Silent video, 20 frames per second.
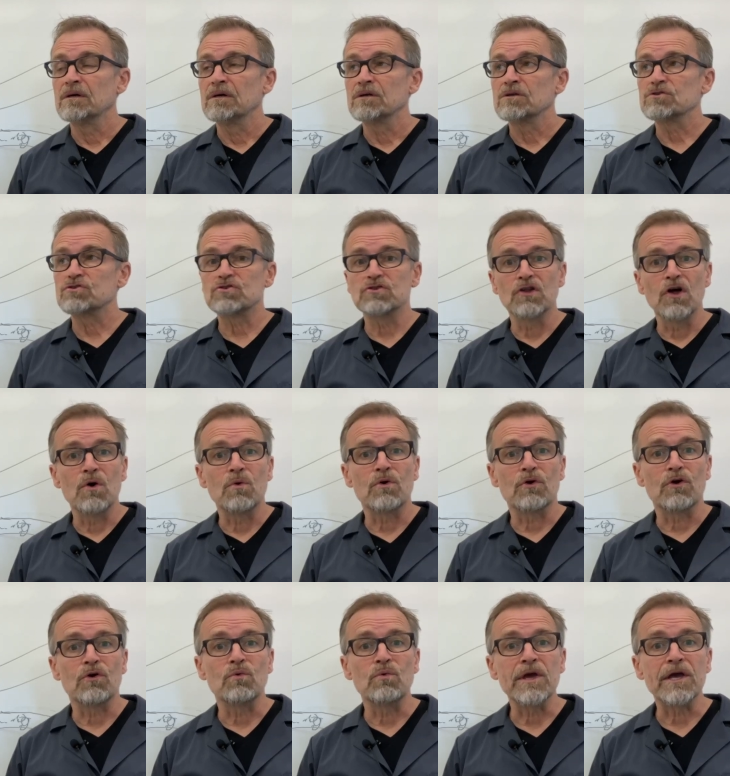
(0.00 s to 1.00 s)
slower
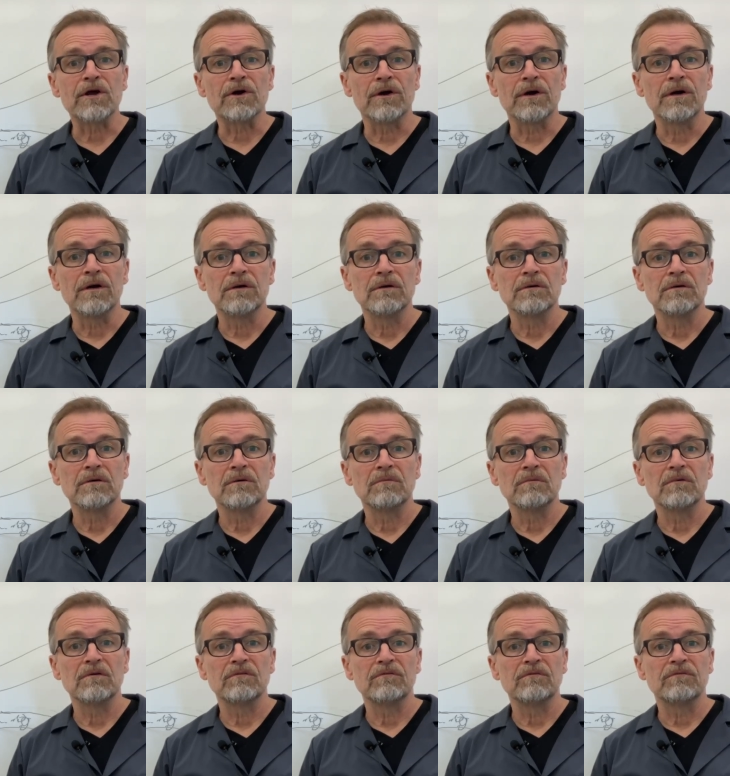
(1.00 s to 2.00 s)
or weaker
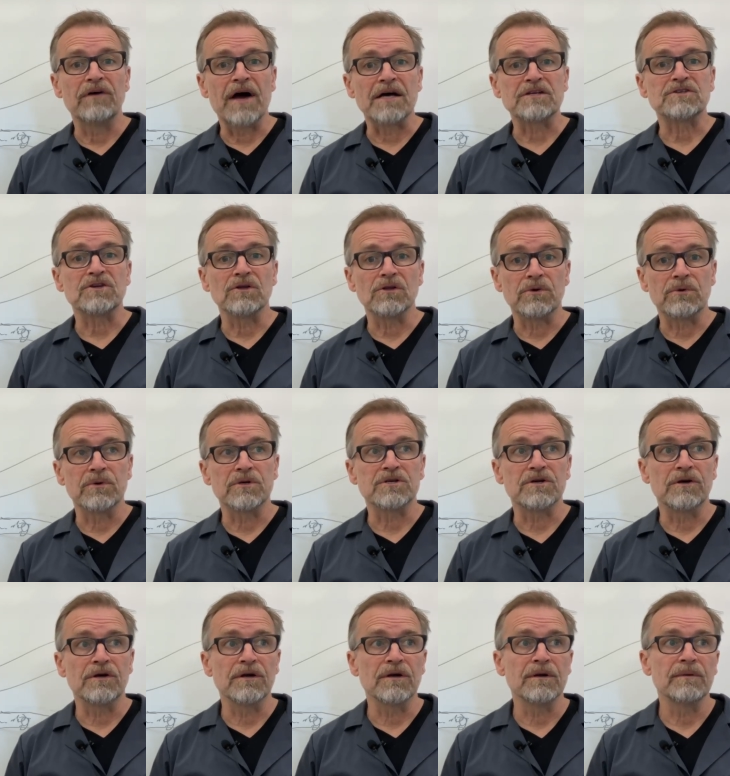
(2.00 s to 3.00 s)
vascular
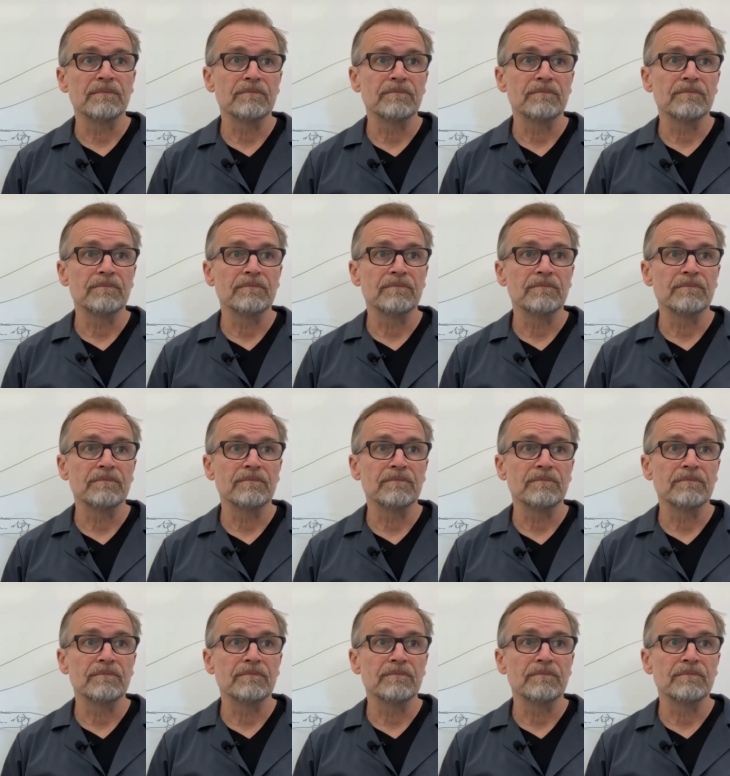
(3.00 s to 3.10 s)
return.